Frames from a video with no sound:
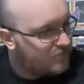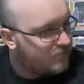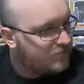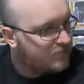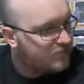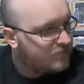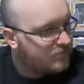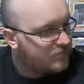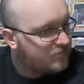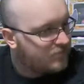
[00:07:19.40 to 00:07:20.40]

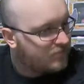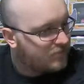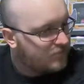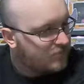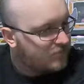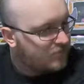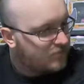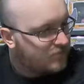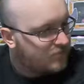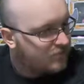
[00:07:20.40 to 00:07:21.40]

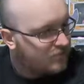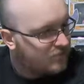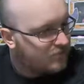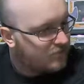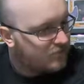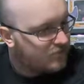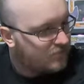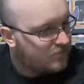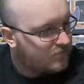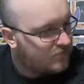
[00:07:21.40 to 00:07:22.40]

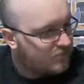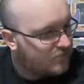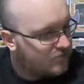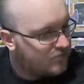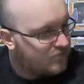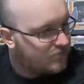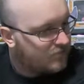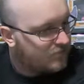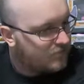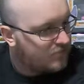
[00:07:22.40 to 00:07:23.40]

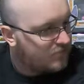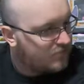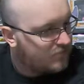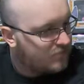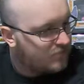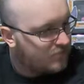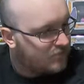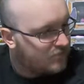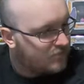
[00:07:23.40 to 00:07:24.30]
(silent)